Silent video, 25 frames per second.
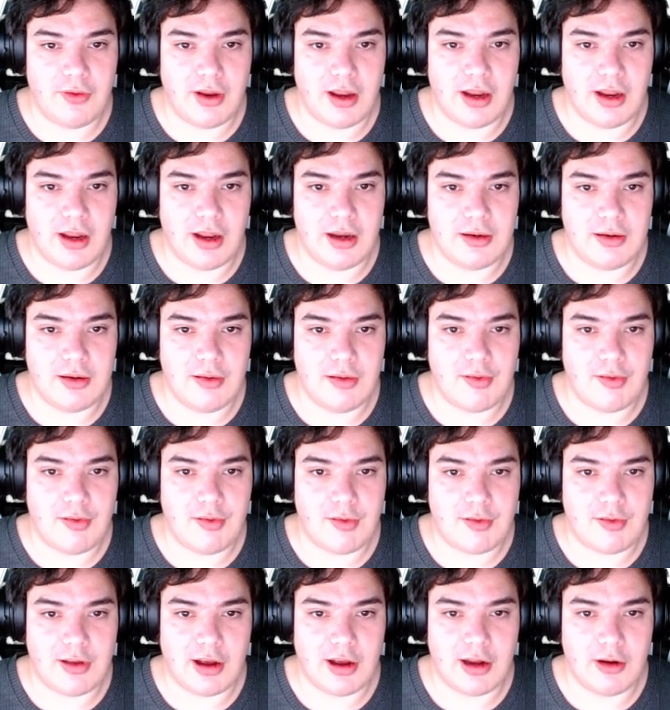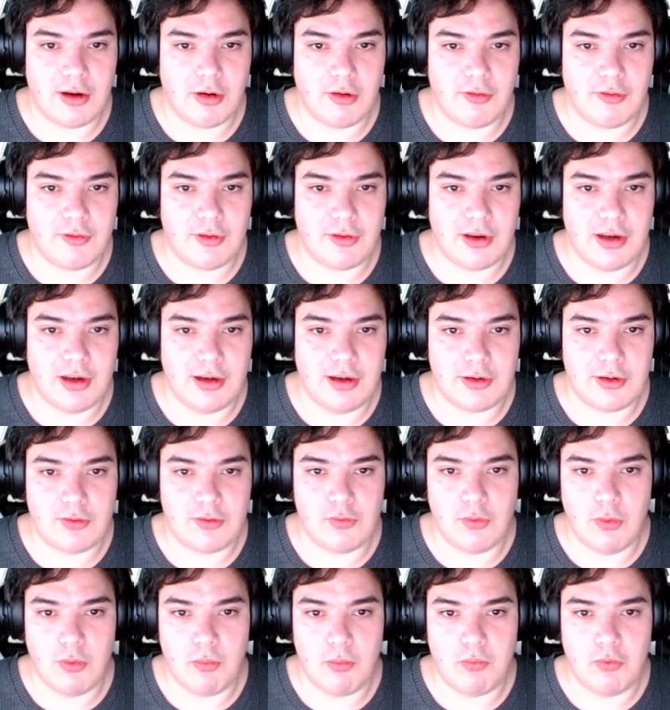and this is cut off in the
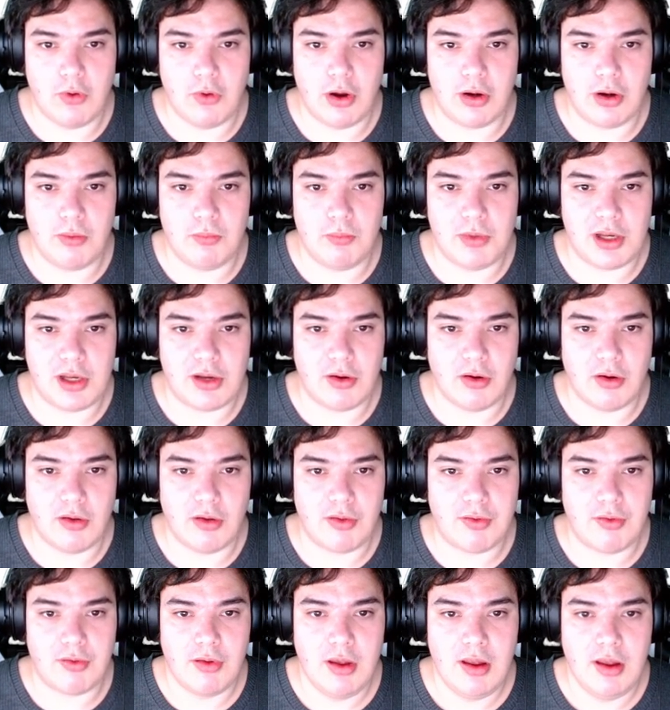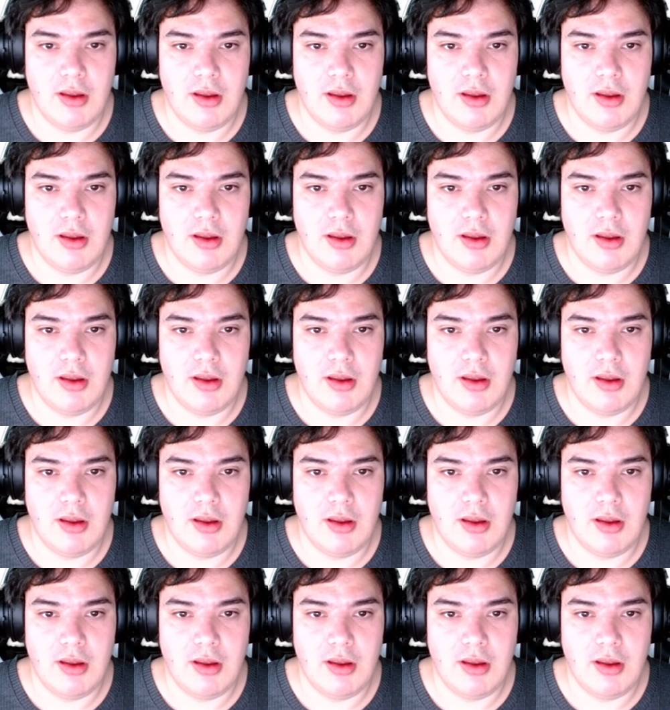group 1, because